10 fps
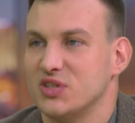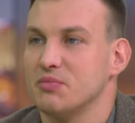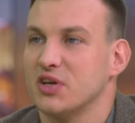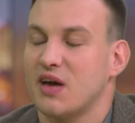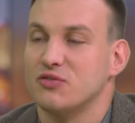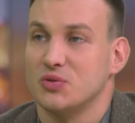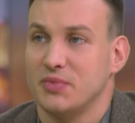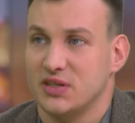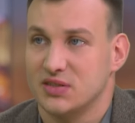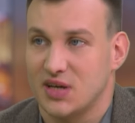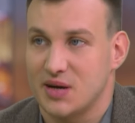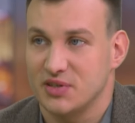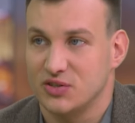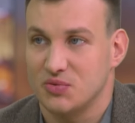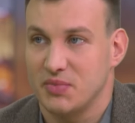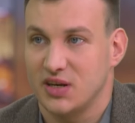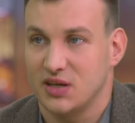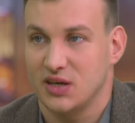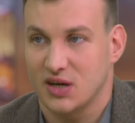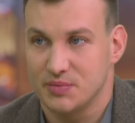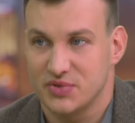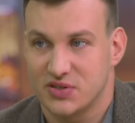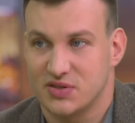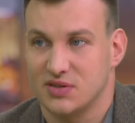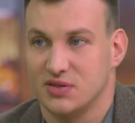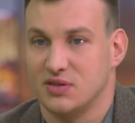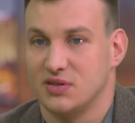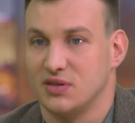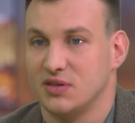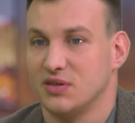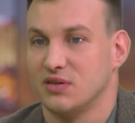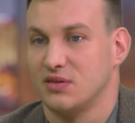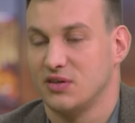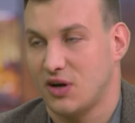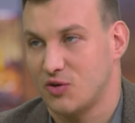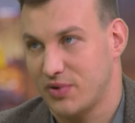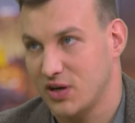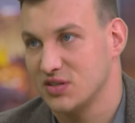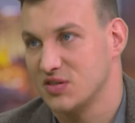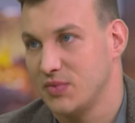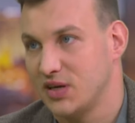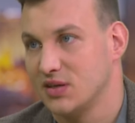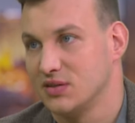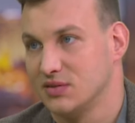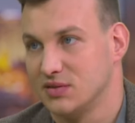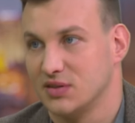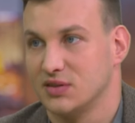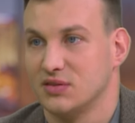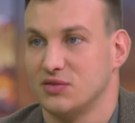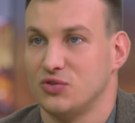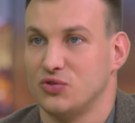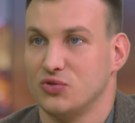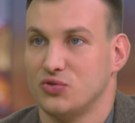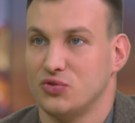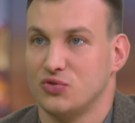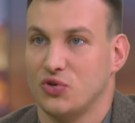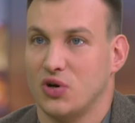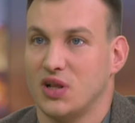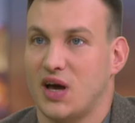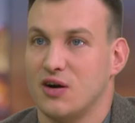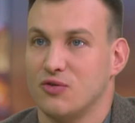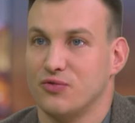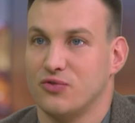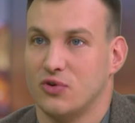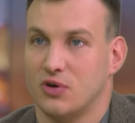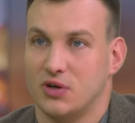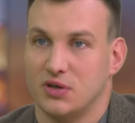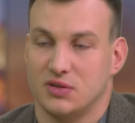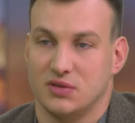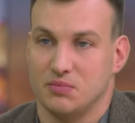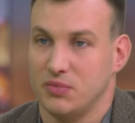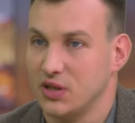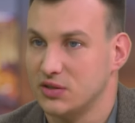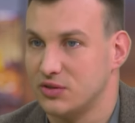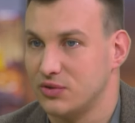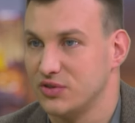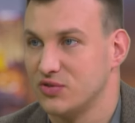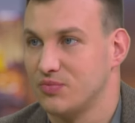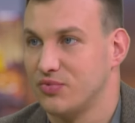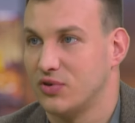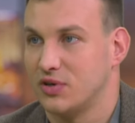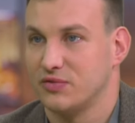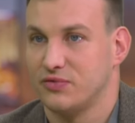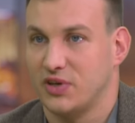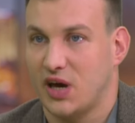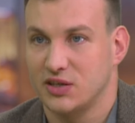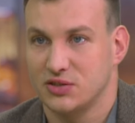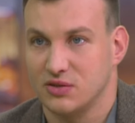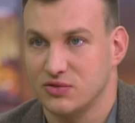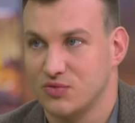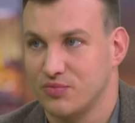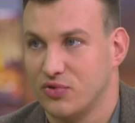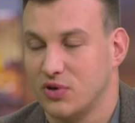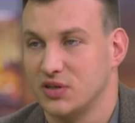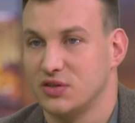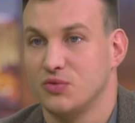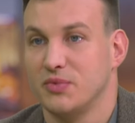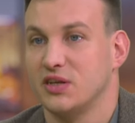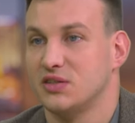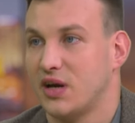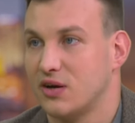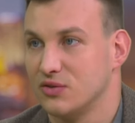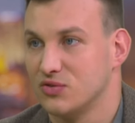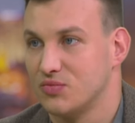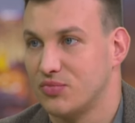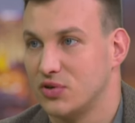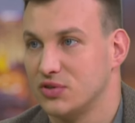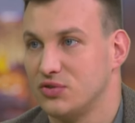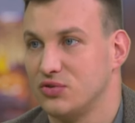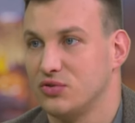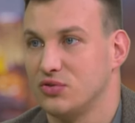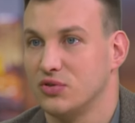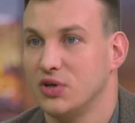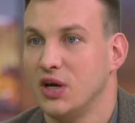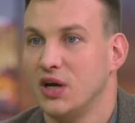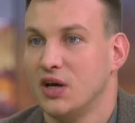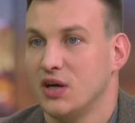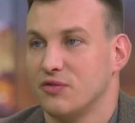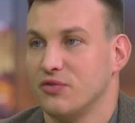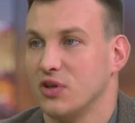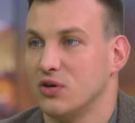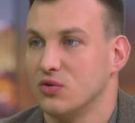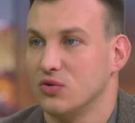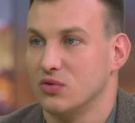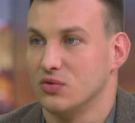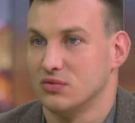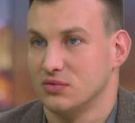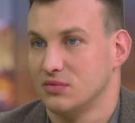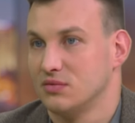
We simply have too many stops and too many hiccups uh, in, in our process making uh, to, to, to allow for military support, financial support, humanitarian support to flow